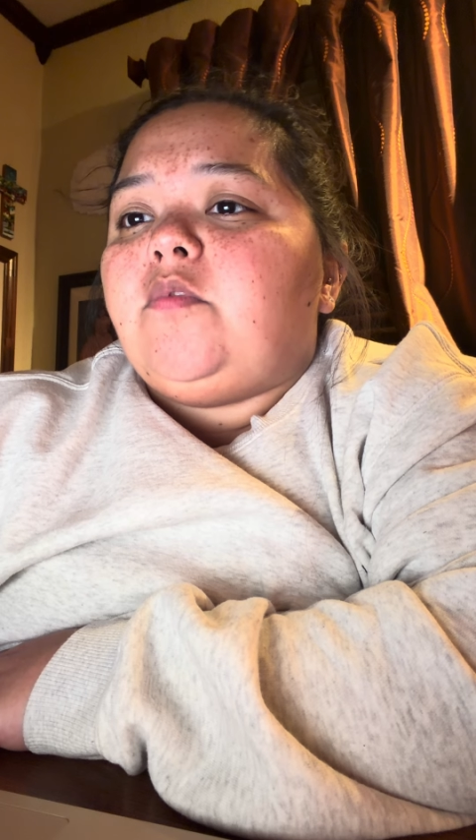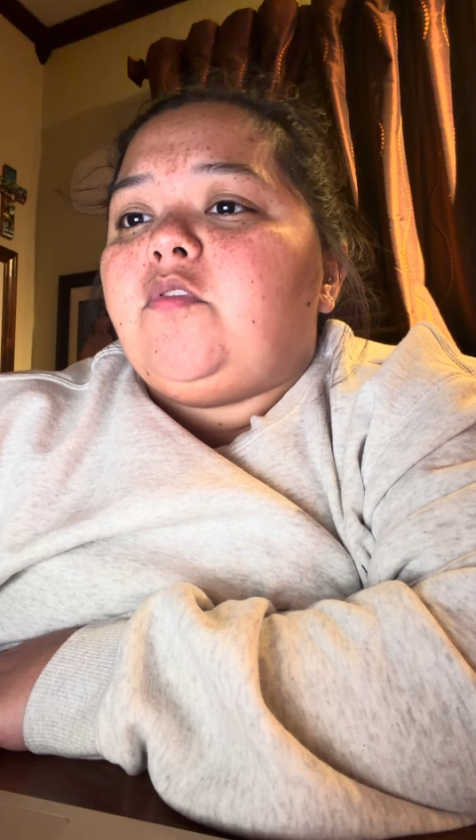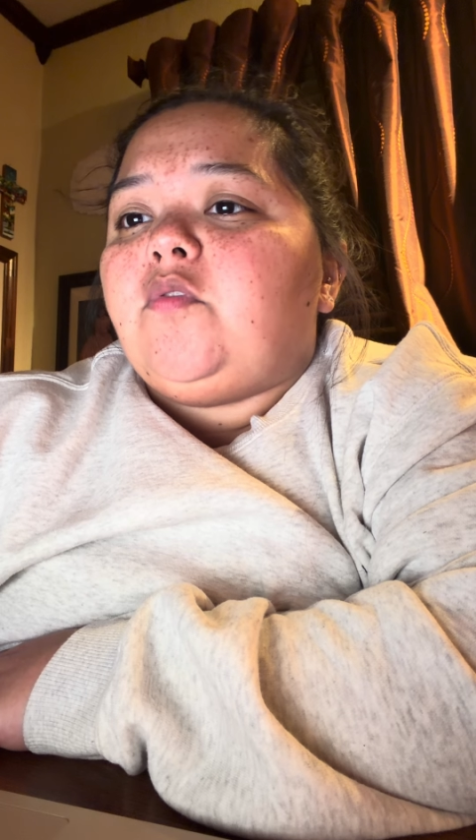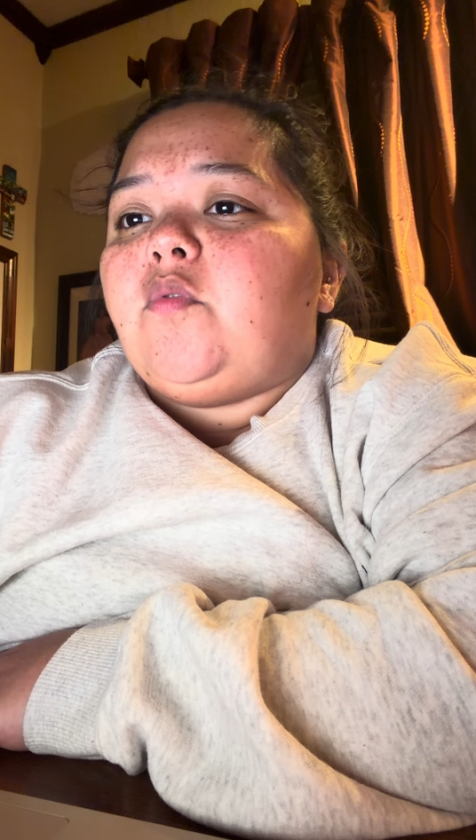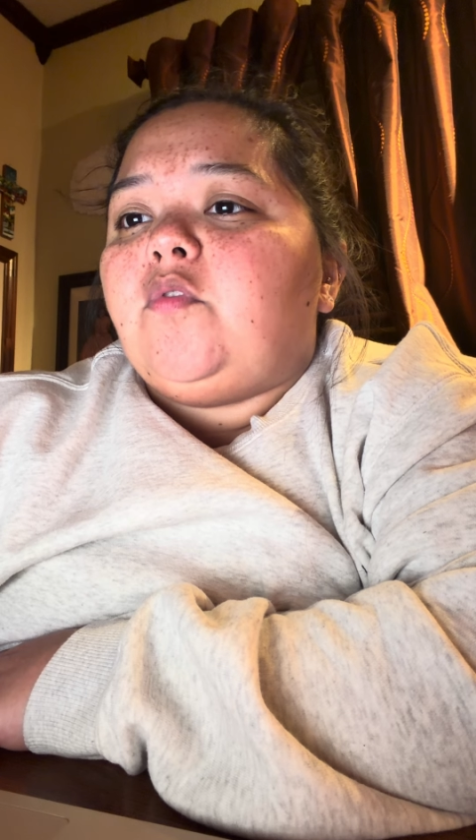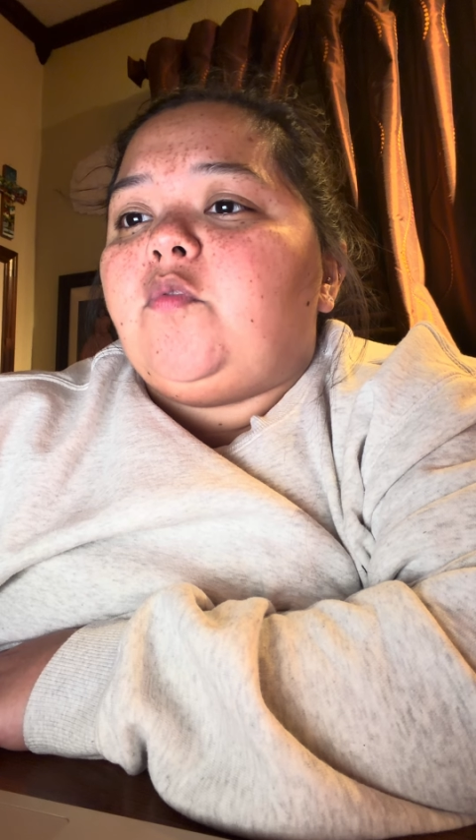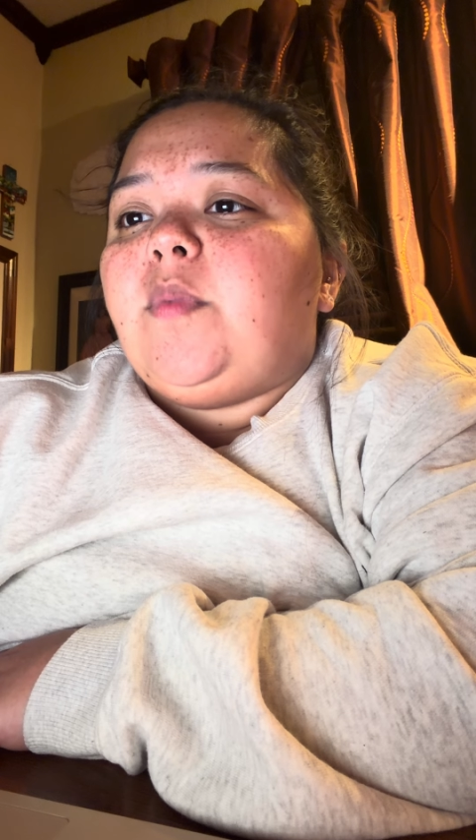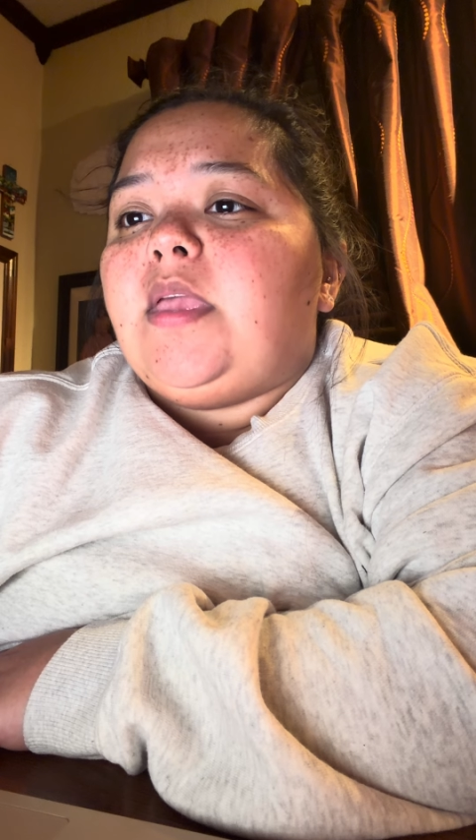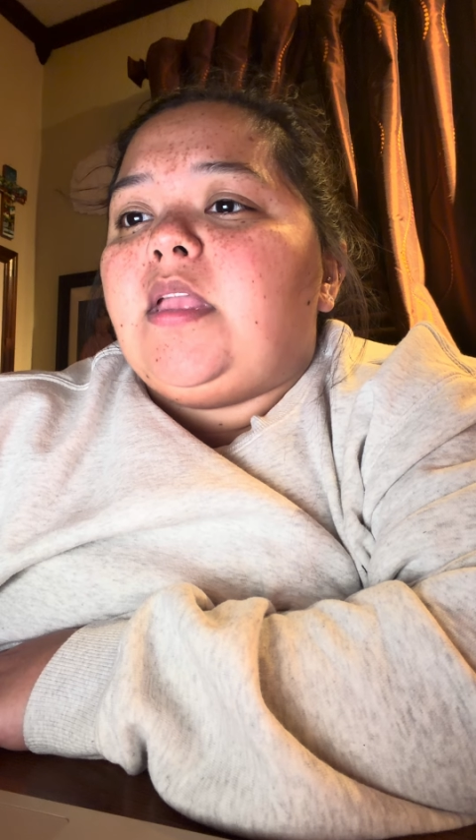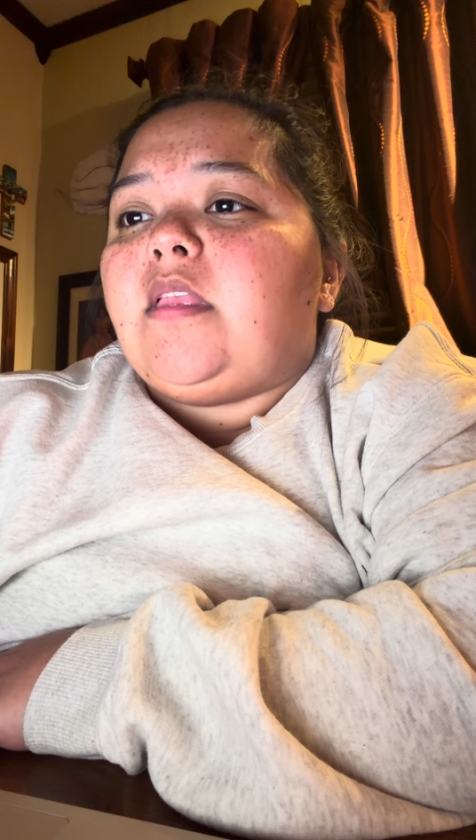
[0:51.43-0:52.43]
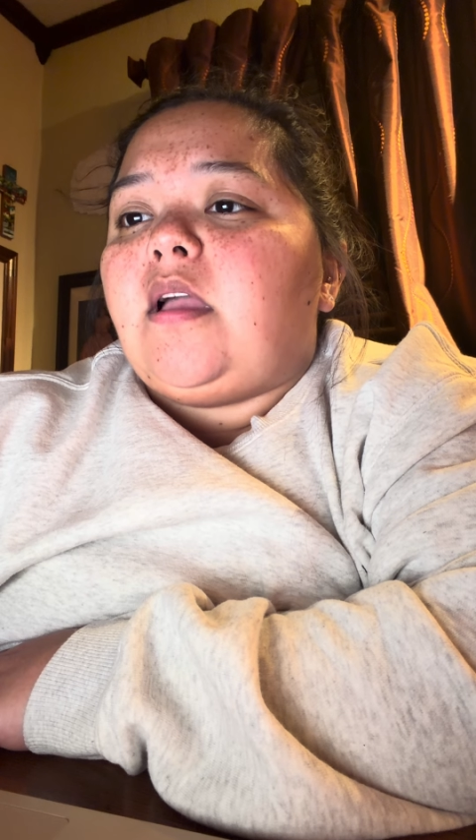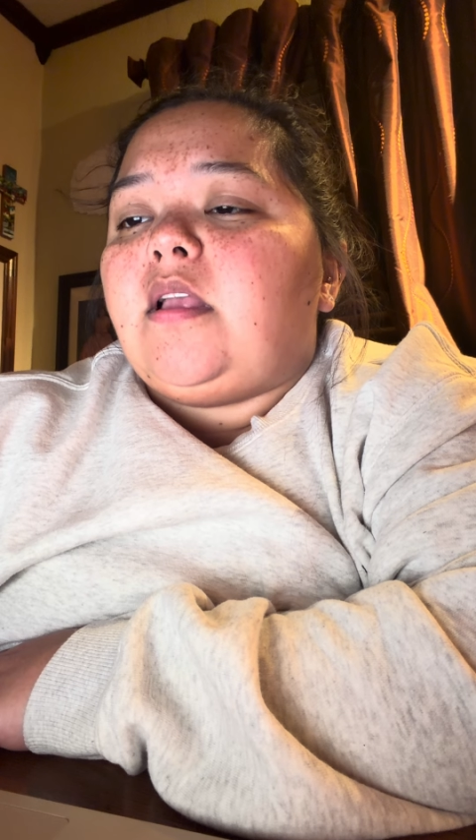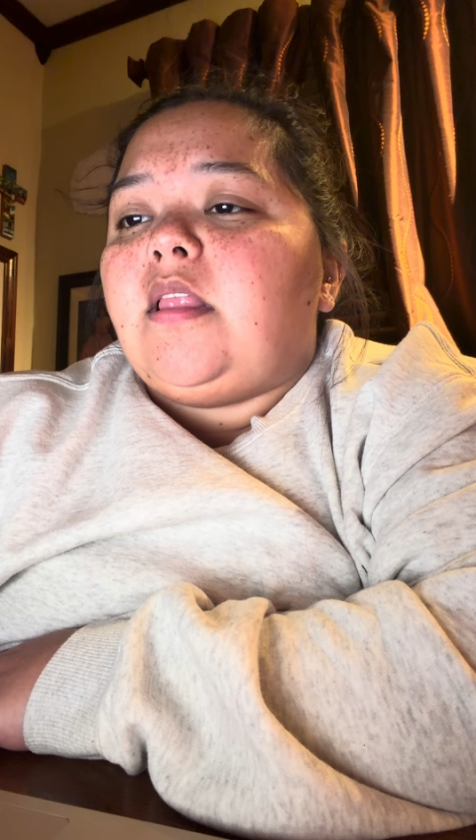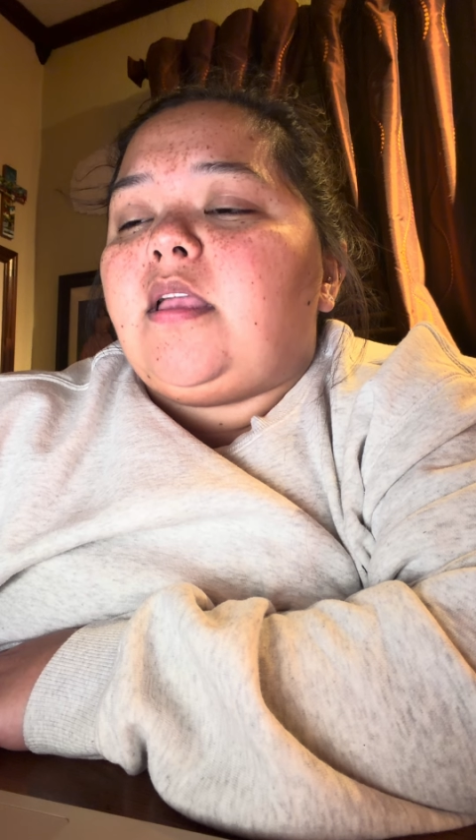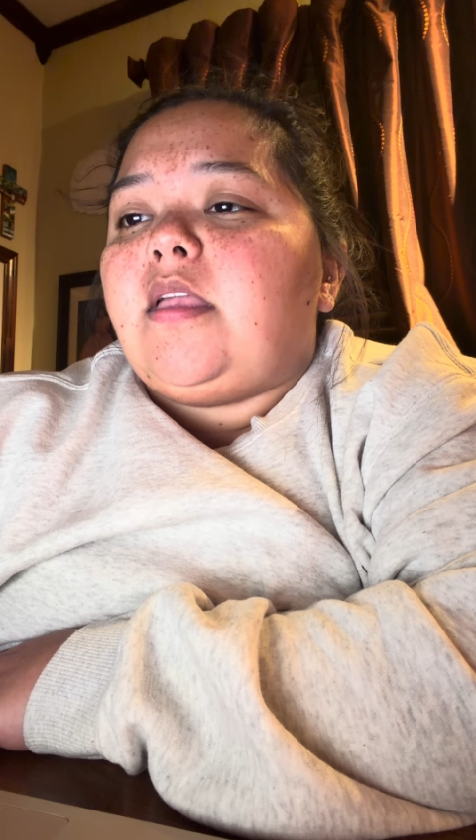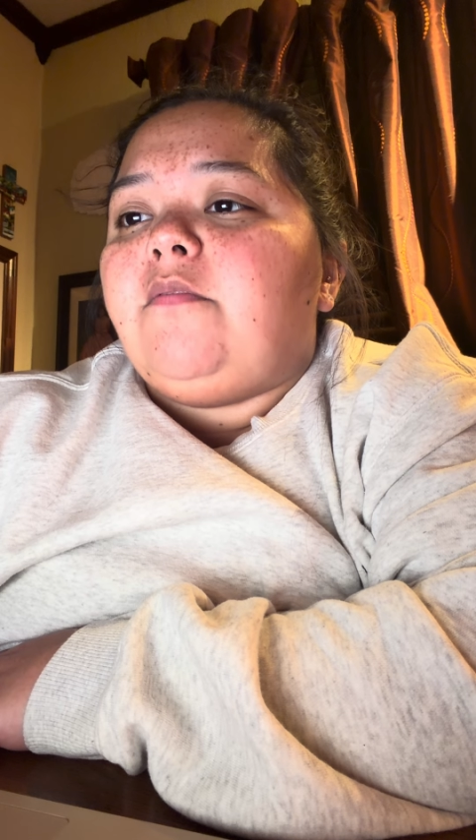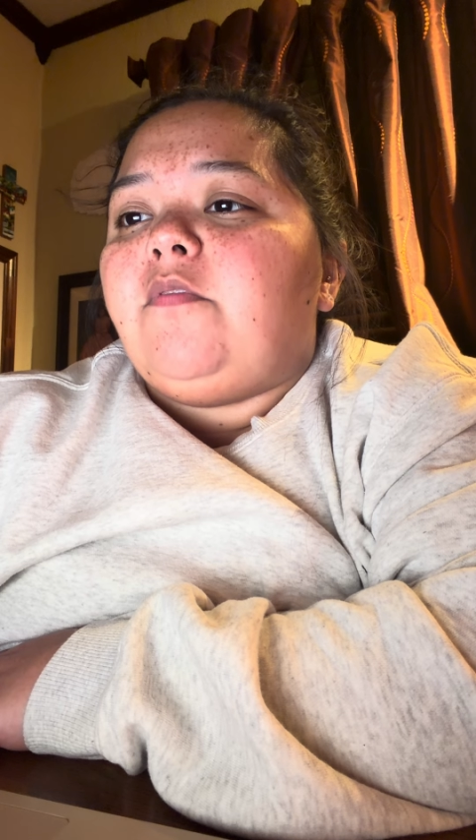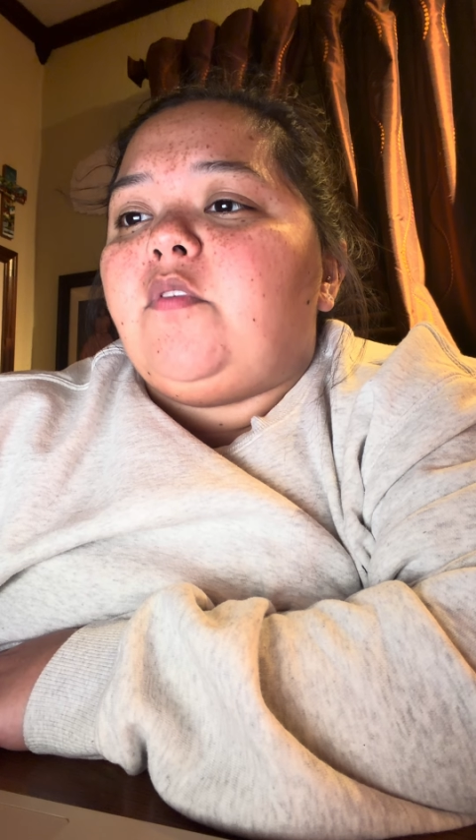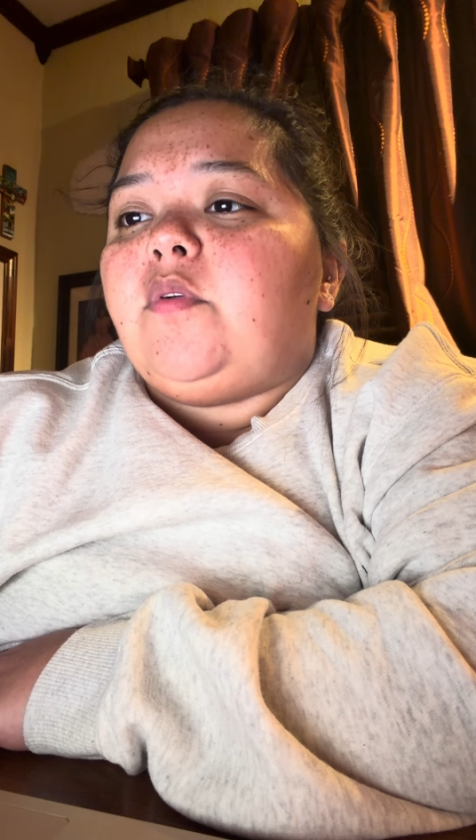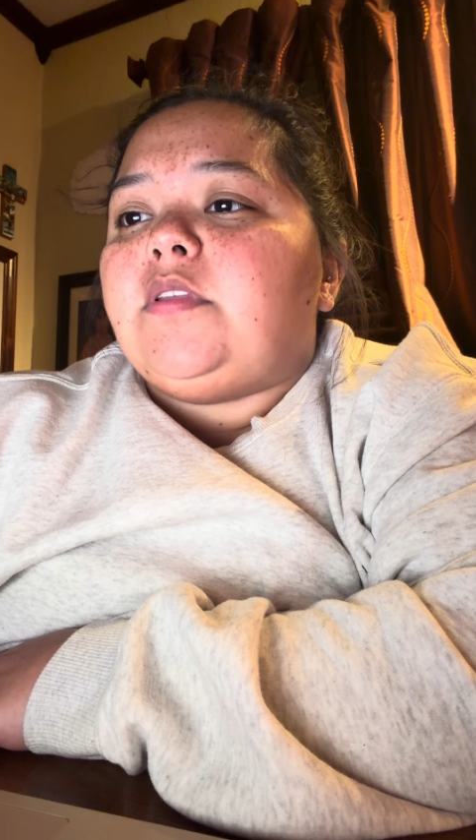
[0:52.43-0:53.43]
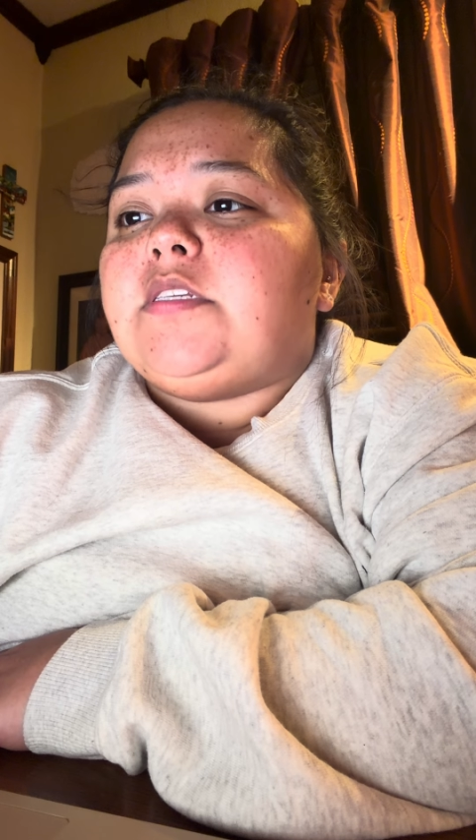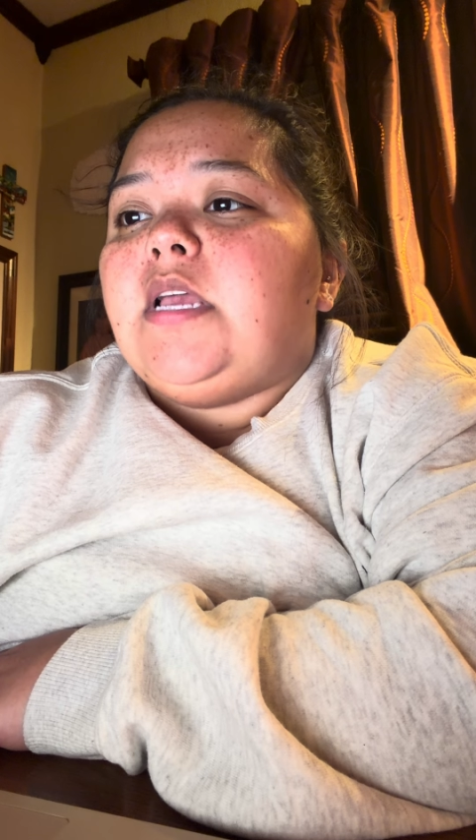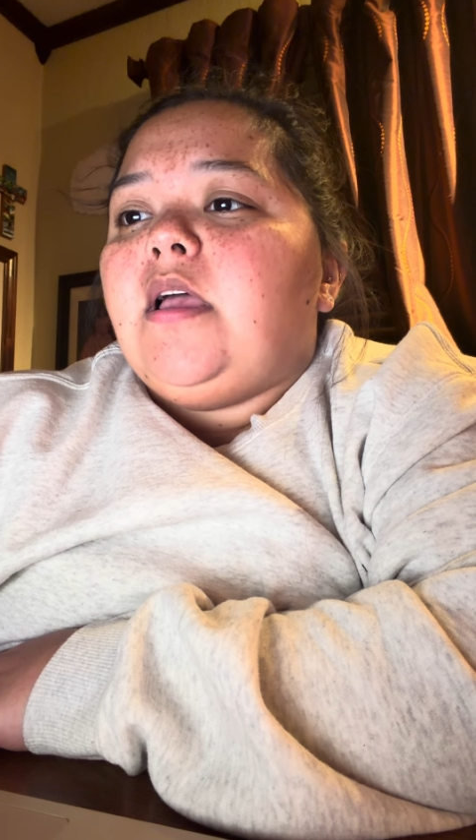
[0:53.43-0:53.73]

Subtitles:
to school speaking dialect influenced